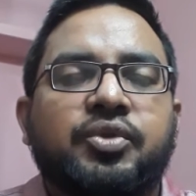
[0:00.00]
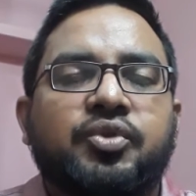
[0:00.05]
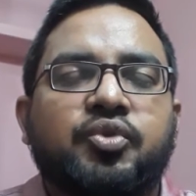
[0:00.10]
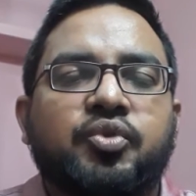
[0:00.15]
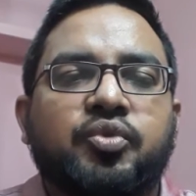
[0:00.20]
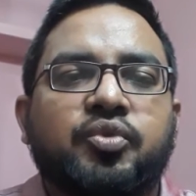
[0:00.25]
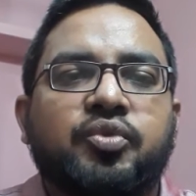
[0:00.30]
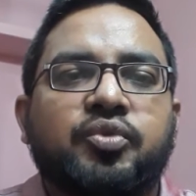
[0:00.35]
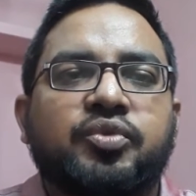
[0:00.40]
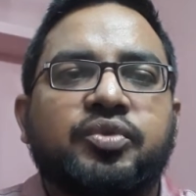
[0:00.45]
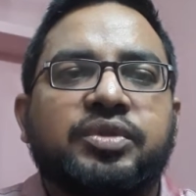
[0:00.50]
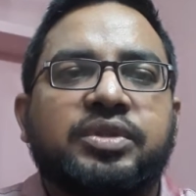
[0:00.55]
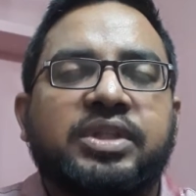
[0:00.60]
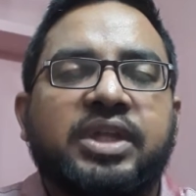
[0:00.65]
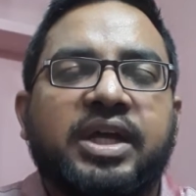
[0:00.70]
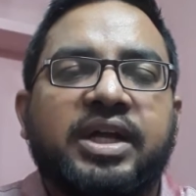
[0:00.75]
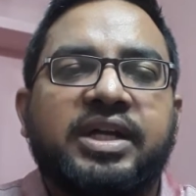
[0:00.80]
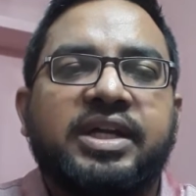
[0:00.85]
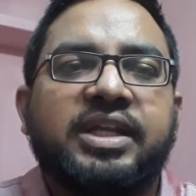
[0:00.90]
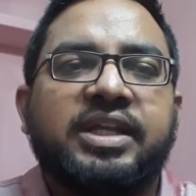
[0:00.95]
to
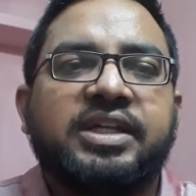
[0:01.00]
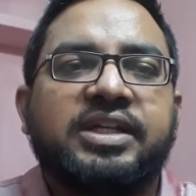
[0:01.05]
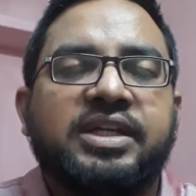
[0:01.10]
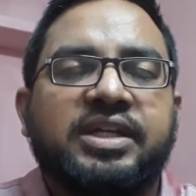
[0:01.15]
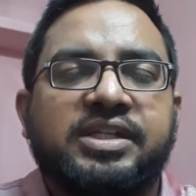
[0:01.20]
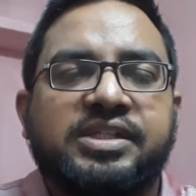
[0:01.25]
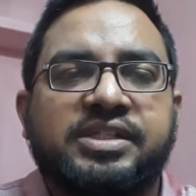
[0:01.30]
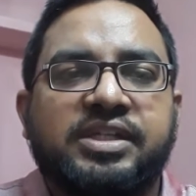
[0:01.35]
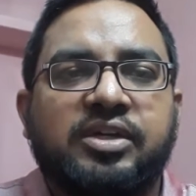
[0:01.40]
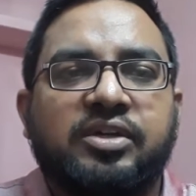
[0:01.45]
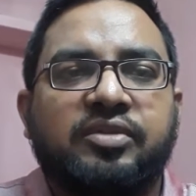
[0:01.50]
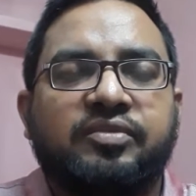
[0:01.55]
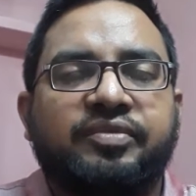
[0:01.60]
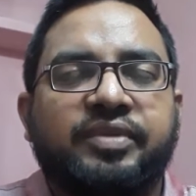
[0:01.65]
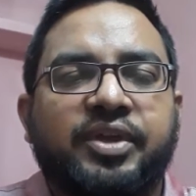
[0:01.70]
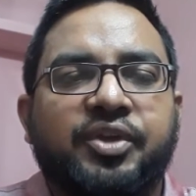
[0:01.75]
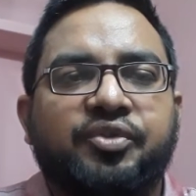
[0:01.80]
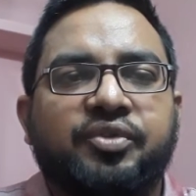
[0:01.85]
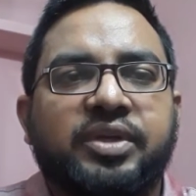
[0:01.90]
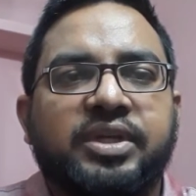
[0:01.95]
30 international of
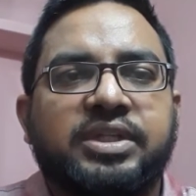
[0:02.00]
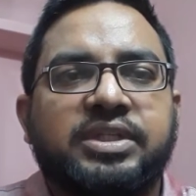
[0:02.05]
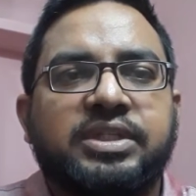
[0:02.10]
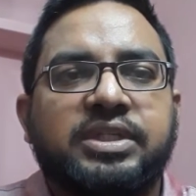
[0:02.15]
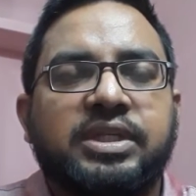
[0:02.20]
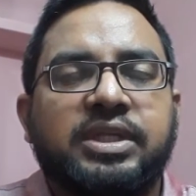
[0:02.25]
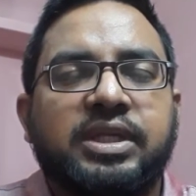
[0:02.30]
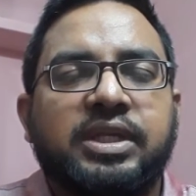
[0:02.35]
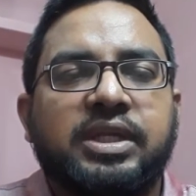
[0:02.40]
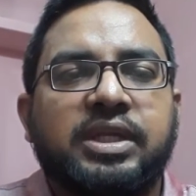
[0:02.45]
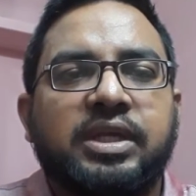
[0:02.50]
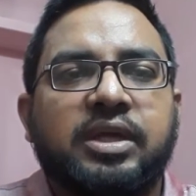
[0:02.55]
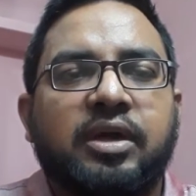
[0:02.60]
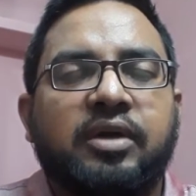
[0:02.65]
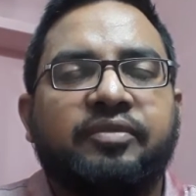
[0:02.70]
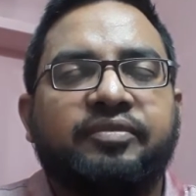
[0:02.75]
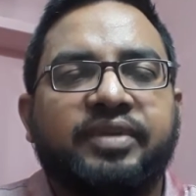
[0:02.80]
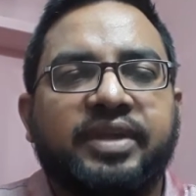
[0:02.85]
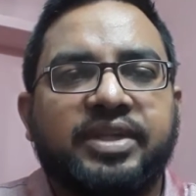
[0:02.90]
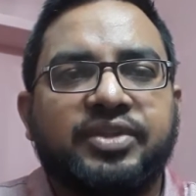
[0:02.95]
unit
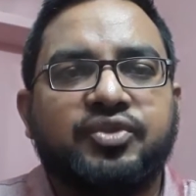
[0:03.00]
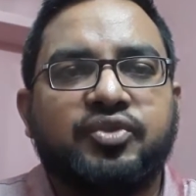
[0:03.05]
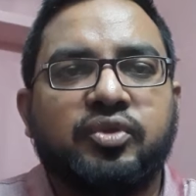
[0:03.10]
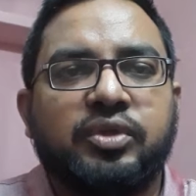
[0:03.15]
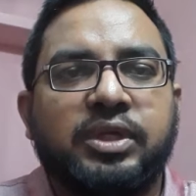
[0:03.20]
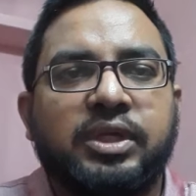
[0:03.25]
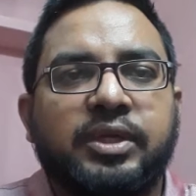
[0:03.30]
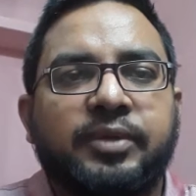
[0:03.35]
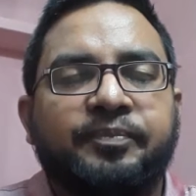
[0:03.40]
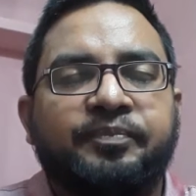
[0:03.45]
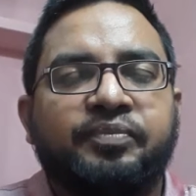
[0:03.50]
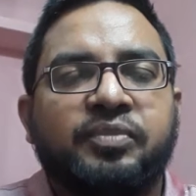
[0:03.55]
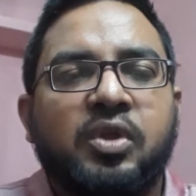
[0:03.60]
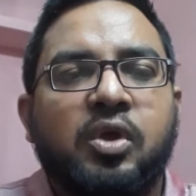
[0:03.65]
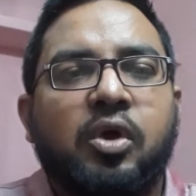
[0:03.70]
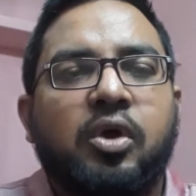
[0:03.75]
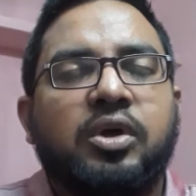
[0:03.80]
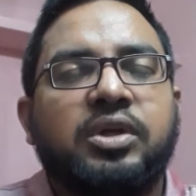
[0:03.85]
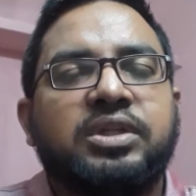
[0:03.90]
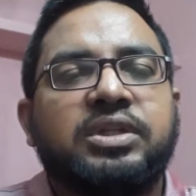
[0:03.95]
of insulin,
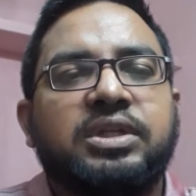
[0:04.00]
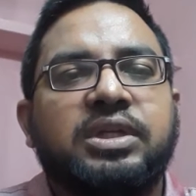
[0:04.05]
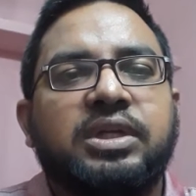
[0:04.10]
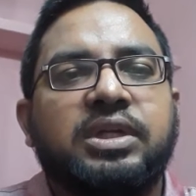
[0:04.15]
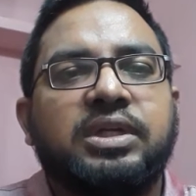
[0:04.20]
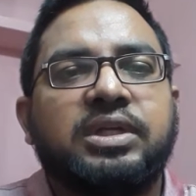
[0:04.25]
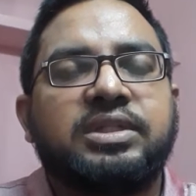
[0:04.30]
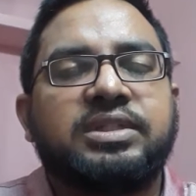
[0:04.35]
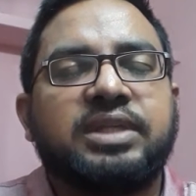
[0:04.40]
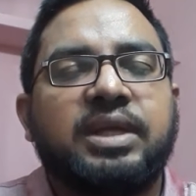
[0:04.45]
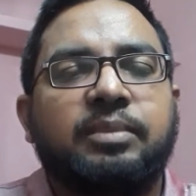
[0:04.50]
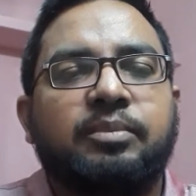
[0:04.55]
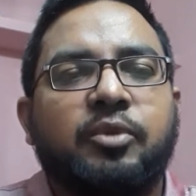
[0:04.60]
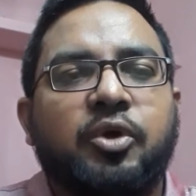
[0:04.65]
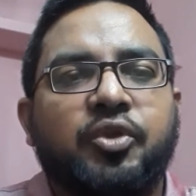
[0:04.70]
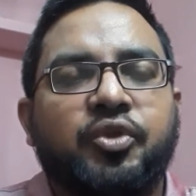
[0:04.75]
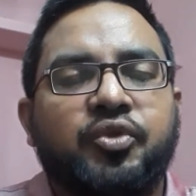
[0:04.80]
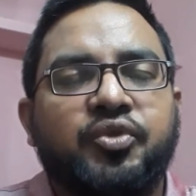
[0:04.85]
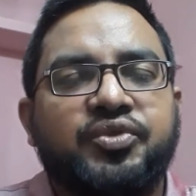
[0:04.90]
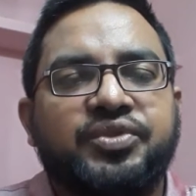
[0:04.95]
or some
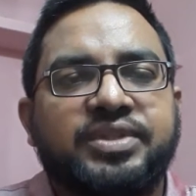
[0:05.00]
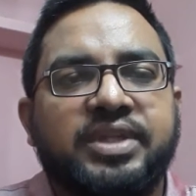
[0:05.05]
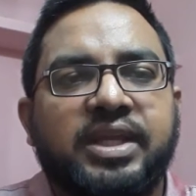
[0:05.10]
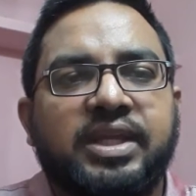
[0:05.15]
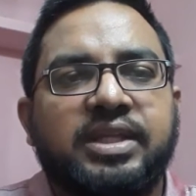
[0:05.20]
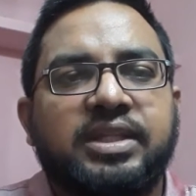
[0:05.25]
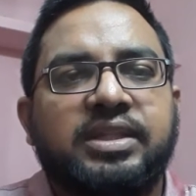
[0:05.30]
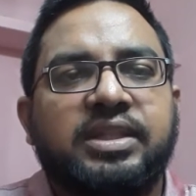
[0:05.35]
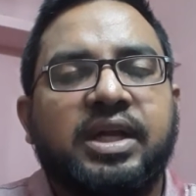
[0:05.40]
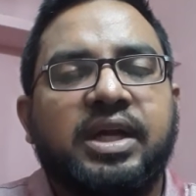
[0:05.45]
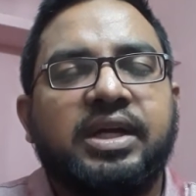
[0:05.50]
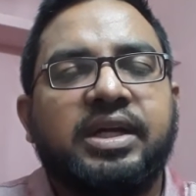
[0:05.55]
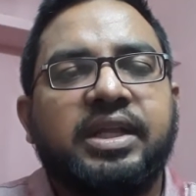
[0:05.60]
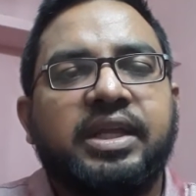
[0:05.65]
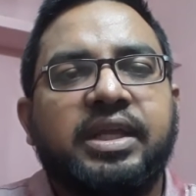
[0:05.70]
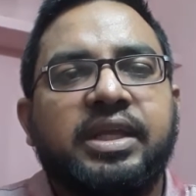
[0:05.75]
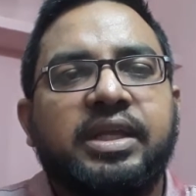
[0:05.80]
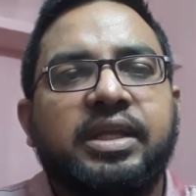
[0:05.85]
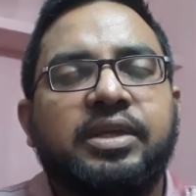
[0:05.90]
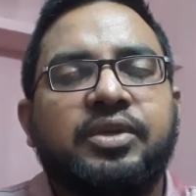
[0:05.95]
authors say
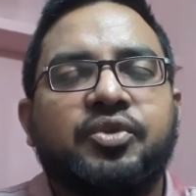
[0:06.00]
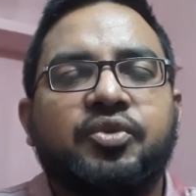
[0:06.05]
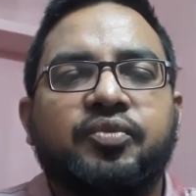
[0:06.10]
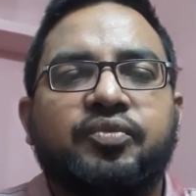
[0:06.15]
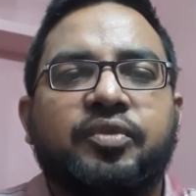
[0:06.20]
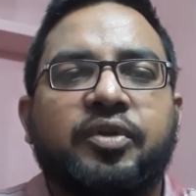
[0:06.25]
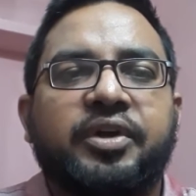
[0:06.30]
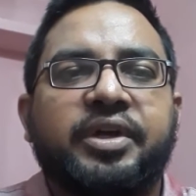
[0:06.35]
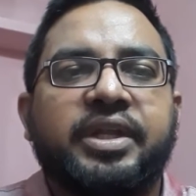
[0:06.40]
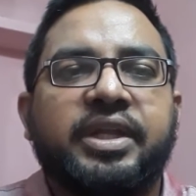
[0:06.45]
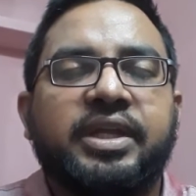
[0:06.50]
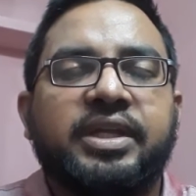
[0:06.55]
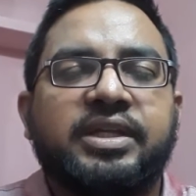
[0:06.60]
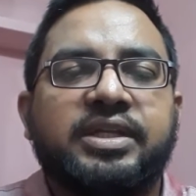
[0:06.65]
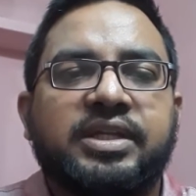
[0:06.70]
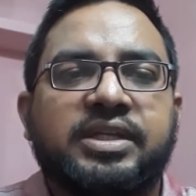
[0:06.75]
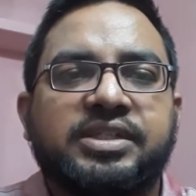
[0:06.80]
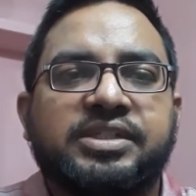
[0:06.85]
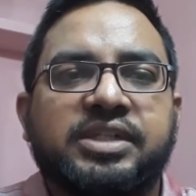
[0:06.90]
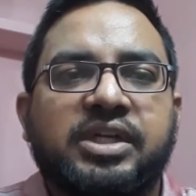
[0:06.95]
30 to 40
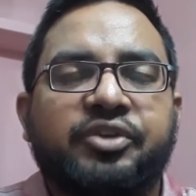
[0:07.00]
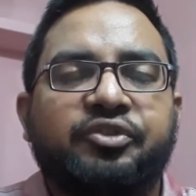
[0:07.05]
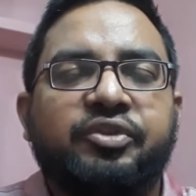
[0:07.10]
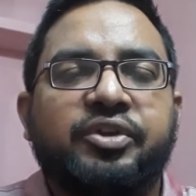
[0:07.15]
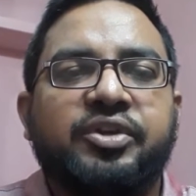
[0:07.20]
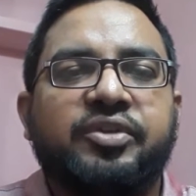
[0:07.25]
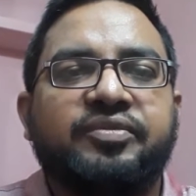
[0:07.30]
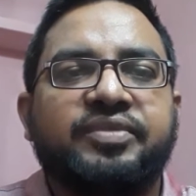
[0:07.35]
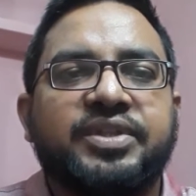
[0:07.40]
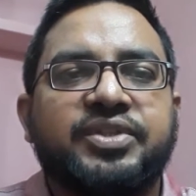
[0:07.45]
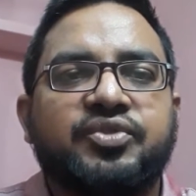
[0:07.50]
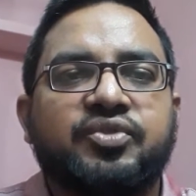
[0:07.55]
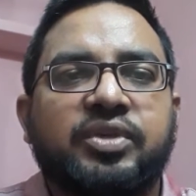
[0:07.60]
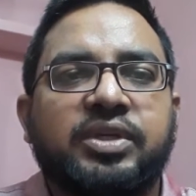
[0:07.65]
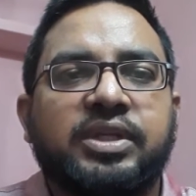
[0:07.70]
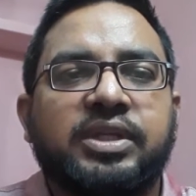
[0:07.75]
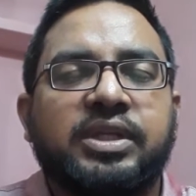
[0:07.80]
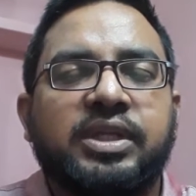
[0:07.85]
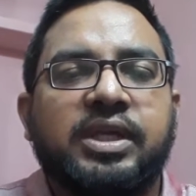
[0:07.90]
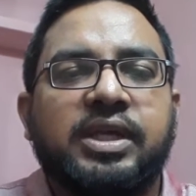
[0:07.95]
international unit of insulin,